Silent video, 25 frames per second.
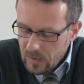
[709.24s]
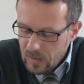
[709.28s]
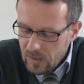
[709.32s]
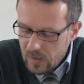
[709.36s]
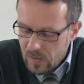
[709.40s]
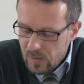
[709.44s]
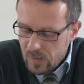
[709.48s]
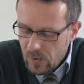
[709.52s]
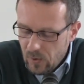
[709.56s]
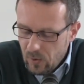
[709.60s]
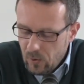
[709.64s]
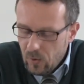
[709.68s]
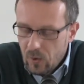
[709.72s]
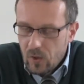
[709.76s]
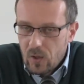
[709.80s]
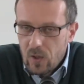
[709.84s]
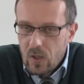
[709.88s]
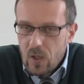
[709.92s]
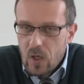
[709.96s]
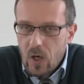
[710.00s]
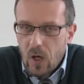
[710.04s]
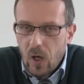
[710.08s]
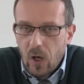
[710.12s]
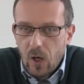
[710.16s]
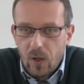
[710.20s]
So
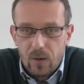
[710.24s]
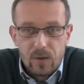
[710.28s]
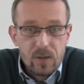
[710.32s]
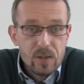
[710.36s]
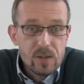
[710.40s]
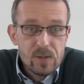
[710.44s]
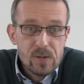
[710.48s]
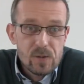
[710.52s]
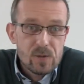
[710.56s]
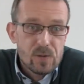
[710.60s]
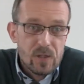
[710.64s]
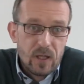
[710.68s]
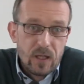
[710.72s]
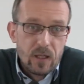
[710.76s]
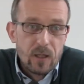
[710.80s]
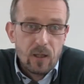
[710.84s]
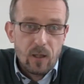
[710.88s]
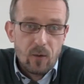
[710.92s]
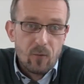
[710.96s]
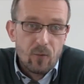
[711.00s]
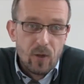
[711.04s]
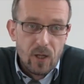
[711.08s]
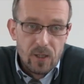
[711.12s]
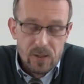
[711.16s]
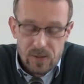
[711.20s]
others,
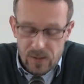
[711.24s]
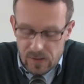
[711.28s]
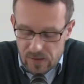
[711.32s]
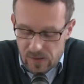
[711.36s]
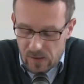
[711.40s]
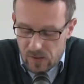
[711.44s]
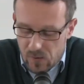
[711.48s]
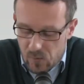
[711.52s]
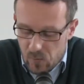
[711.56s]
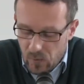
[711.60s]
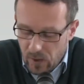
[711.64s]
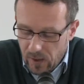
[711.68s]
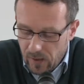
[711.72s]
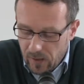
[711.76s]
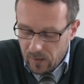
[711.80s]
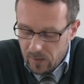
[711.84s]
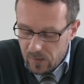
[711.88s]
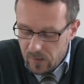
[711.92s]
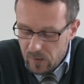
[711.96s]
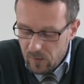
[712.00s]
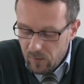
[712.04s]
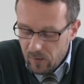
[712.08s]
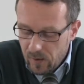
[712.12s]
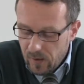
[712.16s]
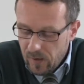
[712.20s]
secular writers as well,
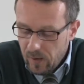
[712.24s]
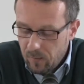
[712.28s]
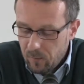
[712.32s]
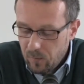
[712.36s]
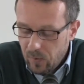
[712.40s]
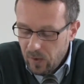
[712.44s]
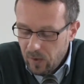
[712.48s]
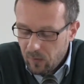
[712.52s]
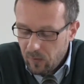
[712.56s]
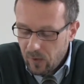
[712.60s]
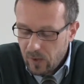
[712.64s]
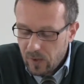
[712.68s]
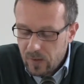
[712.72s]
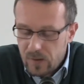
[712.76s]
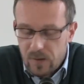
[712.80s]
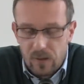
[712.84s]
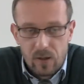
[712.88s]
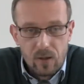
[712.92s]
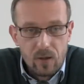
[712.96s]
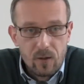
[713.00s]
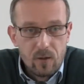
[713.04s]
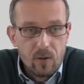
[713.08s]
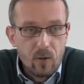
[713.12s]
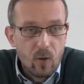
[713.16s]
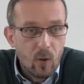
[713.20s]
during that period
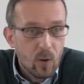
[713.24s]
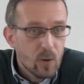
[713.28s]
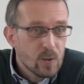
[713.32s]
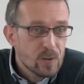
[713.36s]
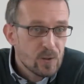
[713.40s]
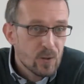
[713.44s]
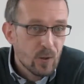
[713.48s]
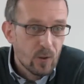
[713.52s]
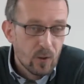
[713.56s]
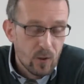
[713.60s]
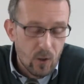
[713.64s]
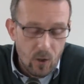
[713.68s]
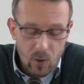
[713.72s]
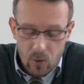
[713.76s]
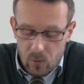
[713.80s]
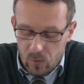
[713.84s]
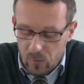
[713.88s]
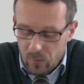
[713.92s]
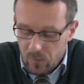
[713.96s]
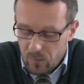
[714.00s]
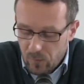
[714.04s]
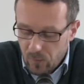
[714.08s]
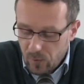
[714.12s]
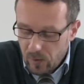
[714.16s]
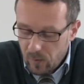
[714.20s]
also
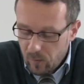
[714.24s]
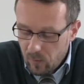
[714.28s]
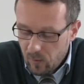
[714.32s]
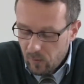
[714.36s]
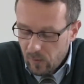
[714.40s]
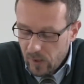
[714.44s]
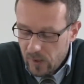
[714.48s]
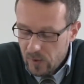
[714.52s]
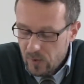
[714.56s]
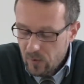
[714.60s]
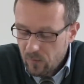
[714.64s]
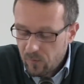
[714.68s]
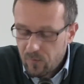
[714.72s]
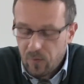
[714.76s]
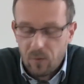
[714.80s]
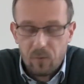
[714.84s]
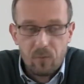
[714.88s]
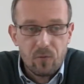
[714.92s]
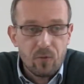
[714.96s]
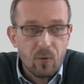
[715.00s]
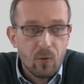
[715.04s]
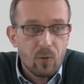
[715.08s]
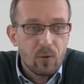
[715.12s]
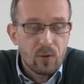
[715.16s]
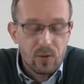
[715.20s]
longed for liberation
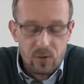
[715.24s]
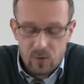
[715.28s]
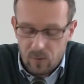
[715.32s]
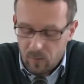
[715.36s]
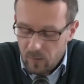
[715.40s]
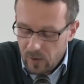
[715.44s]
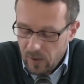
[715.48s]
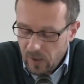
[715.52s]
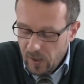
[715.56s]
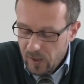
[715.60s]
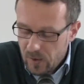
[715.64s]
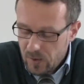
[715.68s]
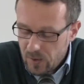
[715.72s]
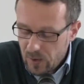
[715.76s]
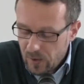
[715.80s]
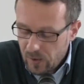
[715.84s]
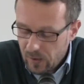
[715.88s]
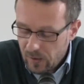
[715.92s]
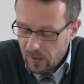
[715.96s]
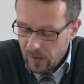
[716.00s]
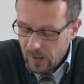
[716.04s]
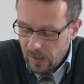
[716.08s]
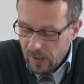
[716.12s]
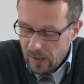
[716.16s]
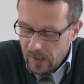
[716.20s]
from foreign
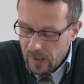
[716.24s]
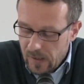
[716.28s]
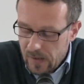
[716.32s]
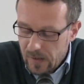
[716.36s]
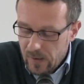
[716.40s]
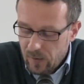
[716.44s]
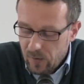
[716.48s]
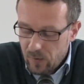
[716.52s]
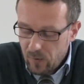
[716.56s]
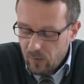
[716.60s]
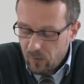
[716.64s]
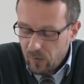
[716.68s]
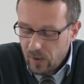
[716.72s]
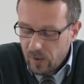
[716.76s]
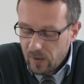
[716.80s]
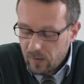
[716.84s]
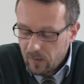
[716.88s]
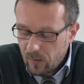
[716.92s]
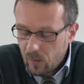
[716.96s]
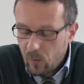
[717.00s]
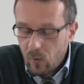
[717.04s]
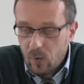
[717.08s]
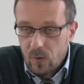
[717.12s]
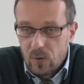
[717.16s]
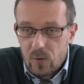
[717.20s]
domination,
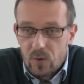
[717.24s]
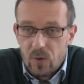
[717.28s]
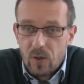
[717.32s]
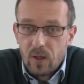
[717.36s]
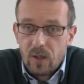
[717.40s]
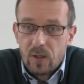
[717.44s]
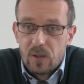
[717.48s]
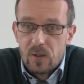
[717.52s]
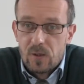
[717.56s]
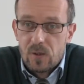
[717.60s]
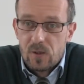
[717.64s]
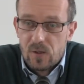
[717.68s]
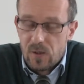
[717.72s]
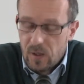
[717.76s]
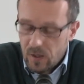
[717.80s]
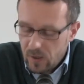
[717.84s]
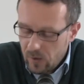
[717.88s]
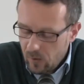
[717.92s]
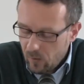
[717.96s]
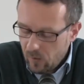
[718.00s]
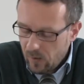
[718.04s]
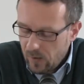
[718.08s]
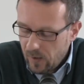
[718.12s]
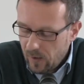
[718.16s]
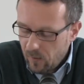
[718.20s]
securing or tried to
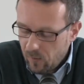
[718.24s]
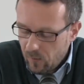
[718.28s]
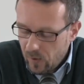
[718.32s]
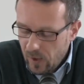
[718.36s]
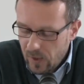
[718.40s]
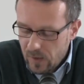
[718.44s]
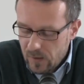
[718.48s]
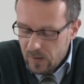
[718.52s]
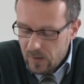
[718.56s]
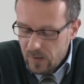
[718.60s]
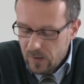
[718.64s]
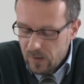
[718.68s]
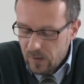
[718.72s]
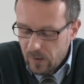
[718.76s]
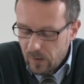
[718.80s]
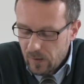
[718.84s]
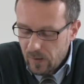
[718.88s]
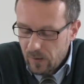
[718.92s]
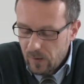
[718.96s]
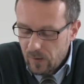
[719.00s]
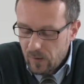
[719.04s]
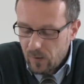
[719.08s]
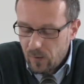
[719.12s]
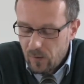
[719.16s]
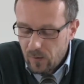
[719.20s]
secure their right,
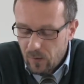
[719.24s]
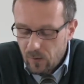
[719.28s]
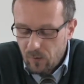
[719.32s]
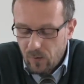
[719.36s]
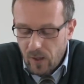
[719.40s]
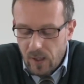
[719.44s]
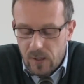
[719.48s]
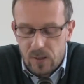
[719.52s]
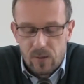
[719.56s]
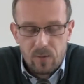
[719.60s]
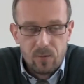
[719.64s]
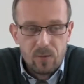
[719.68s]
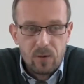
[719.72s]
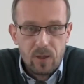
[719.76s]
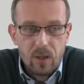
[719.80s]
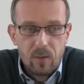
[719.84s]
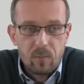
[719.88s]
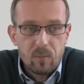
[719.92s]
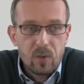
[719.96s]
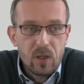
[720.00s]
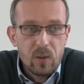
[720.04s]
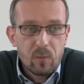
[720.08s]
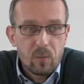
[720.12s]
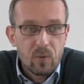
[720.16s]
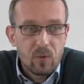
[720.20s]
the right of
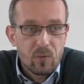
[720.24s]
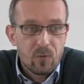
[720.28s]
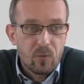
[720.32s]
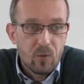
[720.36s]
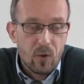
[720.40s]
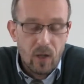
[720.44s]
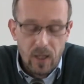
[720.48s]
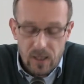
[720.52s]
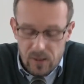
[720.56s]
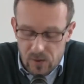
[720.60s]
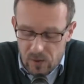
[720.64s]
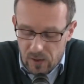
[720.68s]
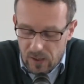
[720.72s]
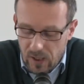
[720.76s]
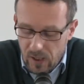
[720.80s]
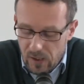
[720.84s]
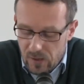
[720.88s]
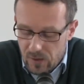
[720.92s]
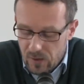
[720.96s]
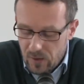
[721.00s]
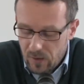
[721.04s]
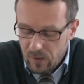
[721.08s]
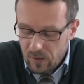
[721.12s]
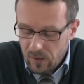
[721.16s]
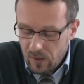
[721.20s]
their people for
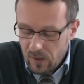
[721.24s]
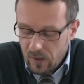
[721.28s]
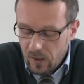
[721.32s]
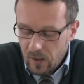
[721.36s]
education,